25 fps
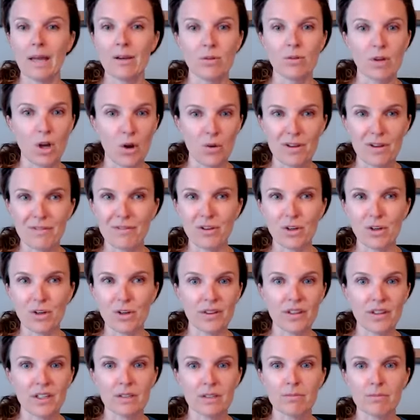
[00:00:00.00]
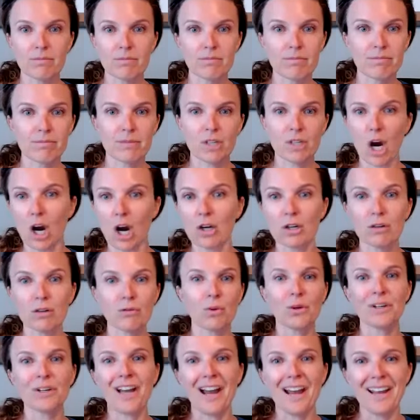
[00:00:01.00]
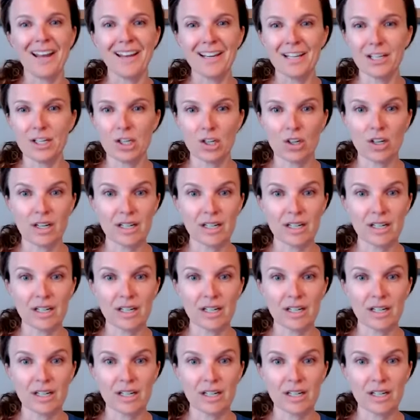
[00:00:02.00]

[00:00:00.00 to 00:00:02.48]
I don't know, if you're on the carnivore diet,